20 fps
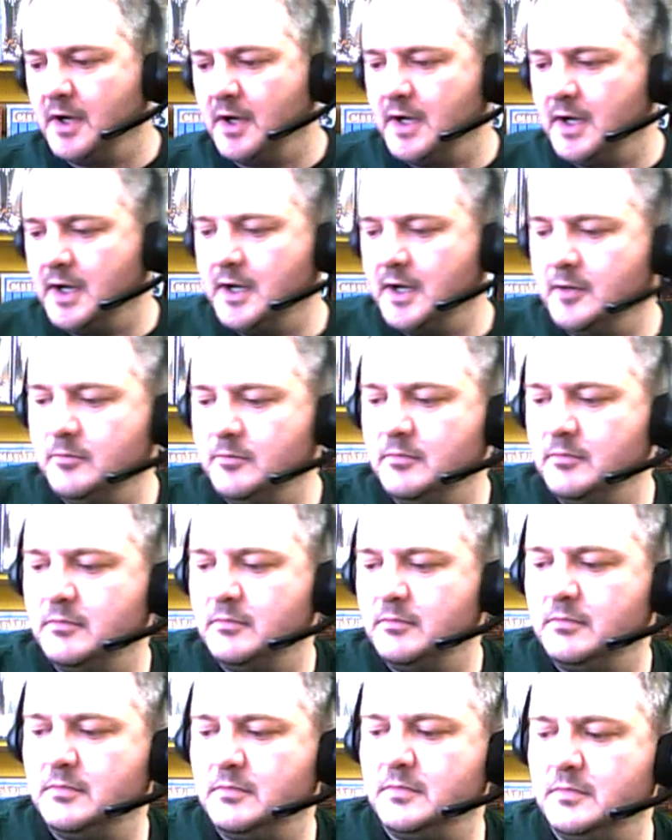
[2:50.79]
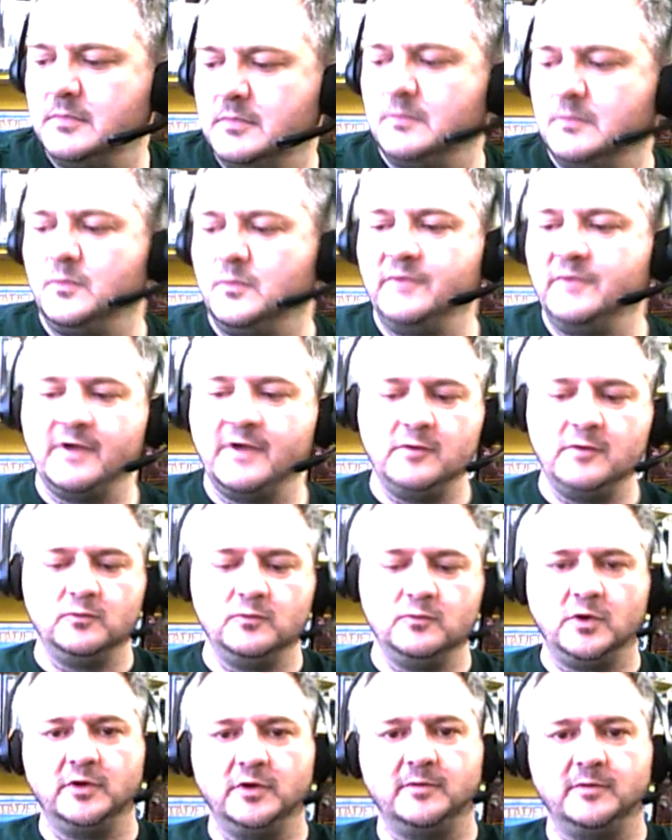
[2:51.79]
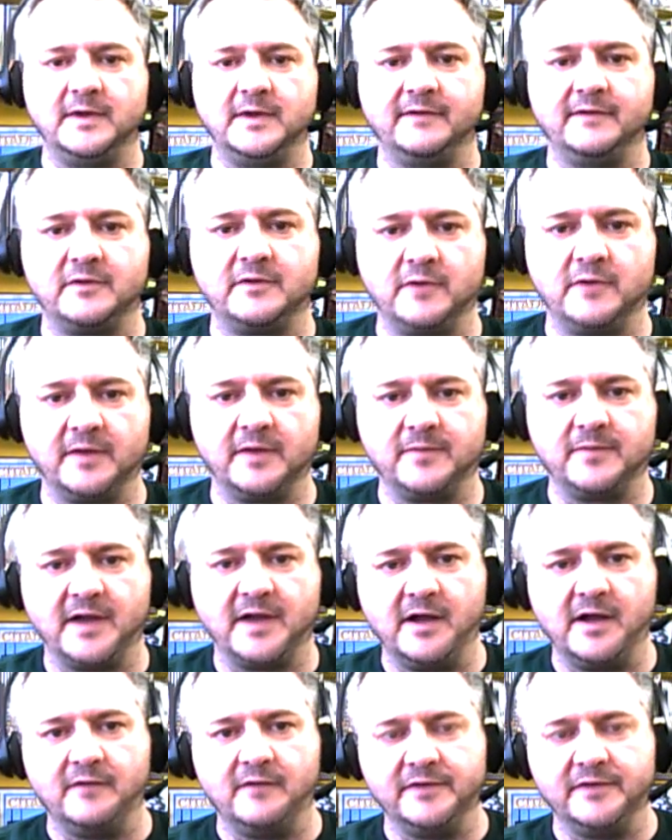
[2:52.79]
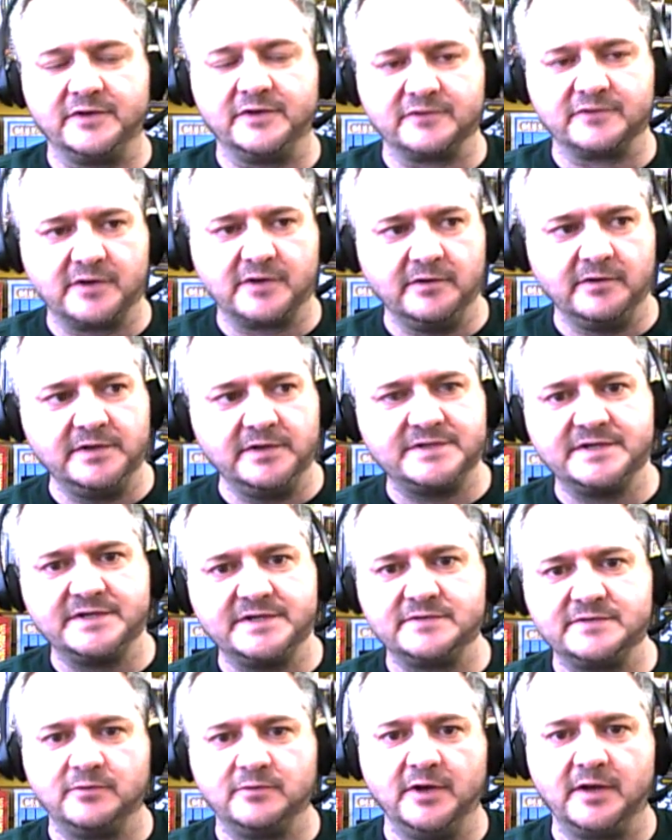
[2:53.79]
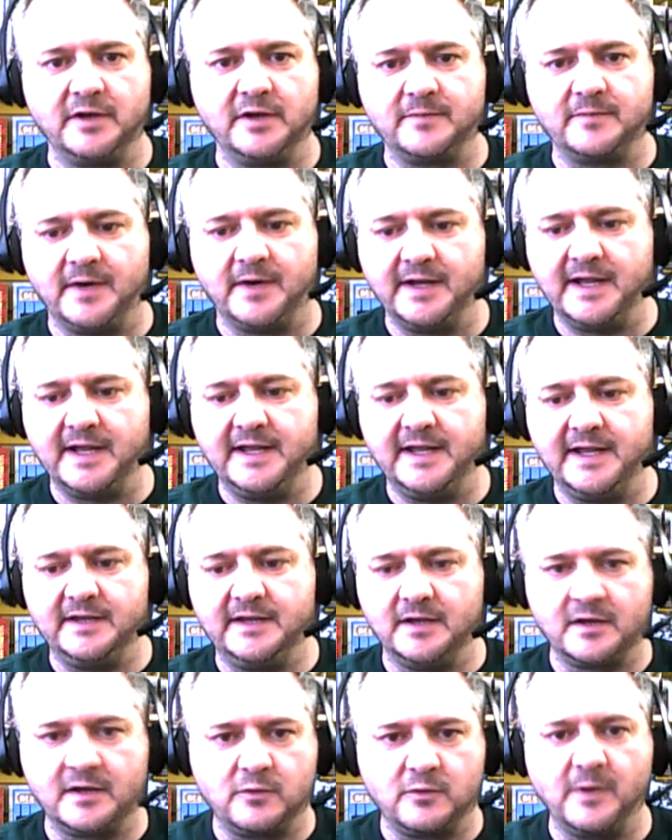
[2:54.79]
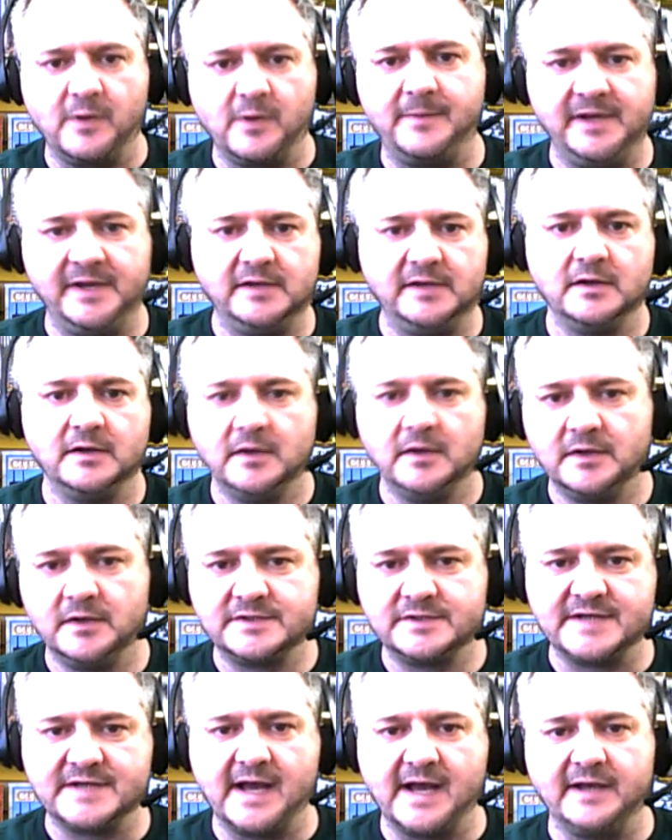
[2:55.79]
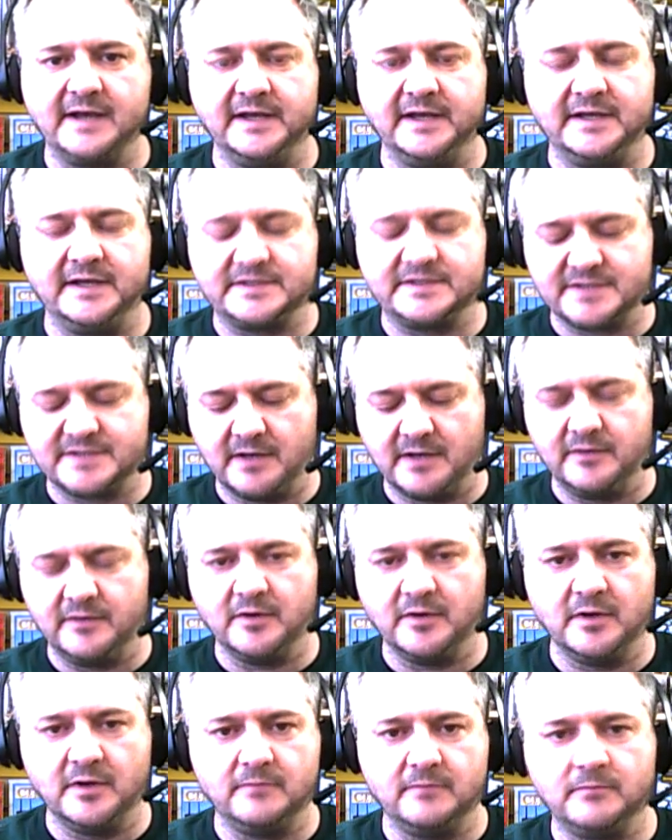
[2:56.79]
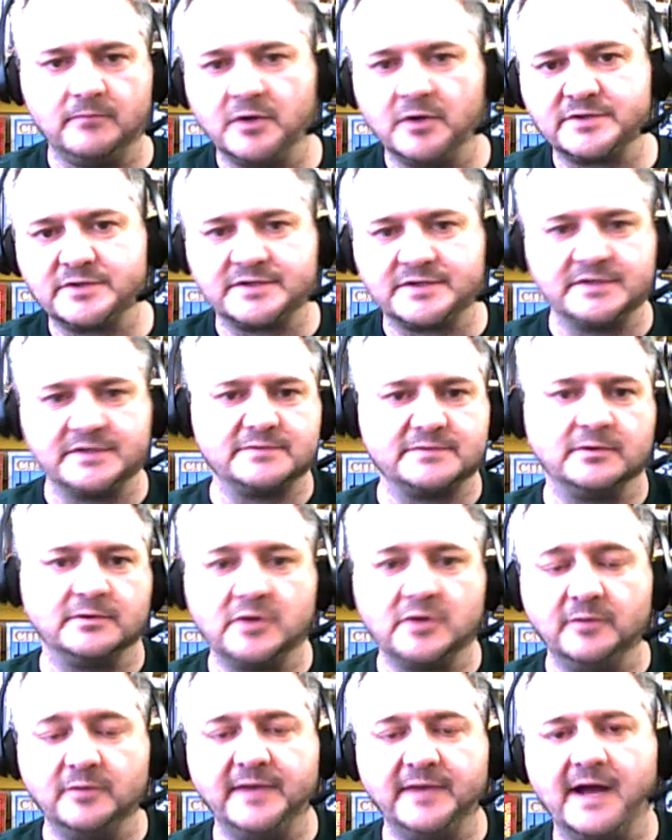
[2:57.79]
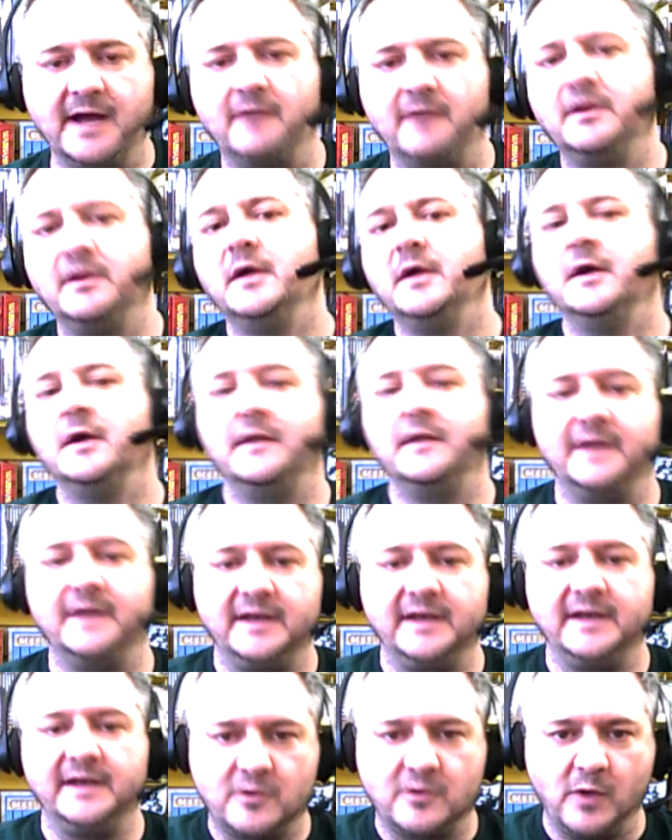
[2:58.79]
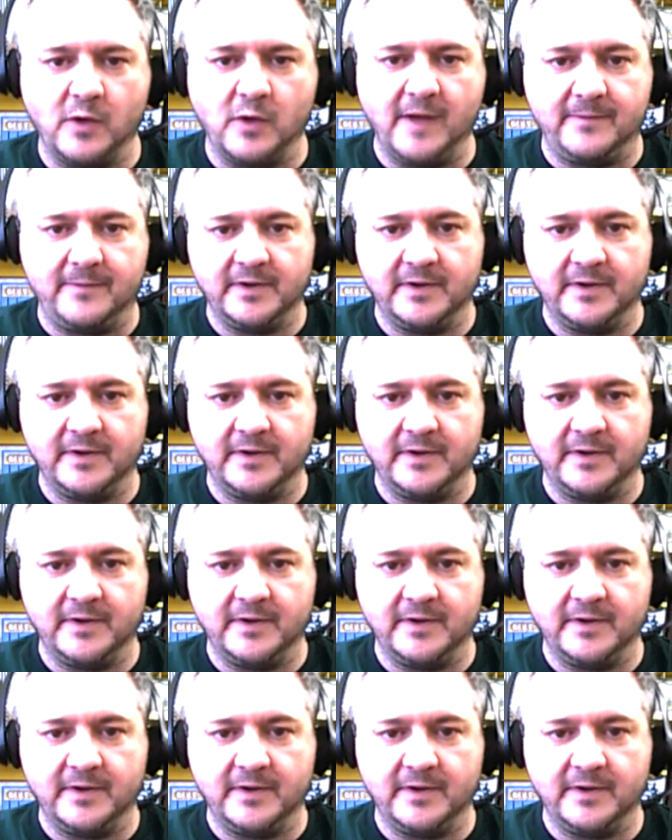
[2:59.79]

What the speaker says: We've opened one up and have a quick play of it. The Dragunities work by a equipping technique, so the monsters will come down and then equip